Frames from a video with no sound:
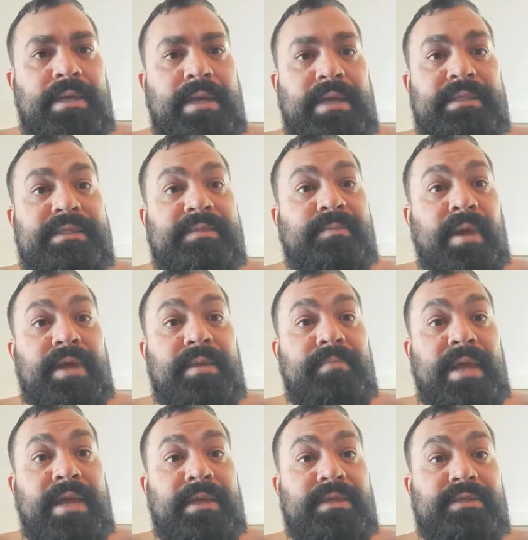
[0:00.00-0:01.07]
I had spotted
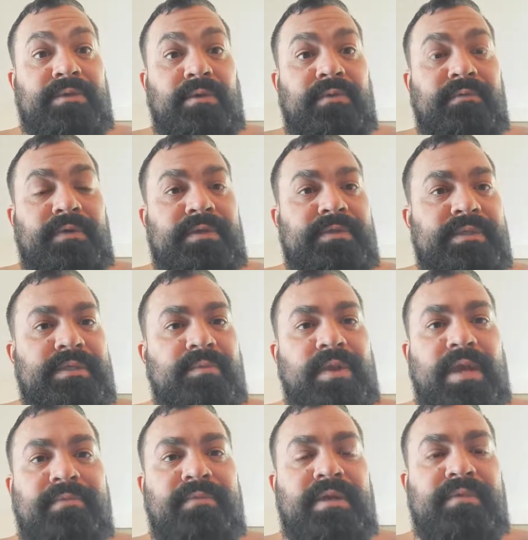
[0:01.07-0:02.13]
my ex-girlfriend, someone
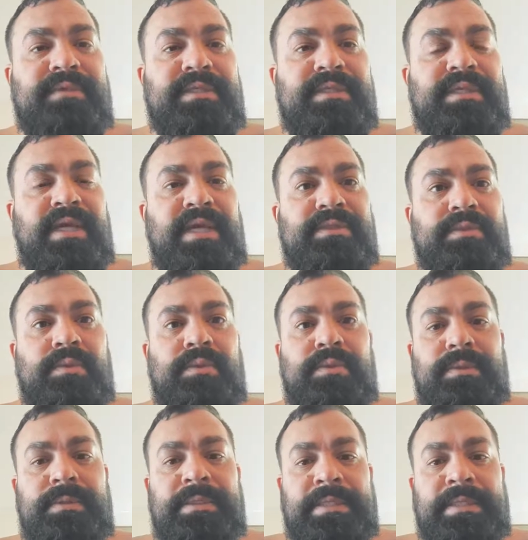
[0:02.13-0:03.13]
I've loved since high school,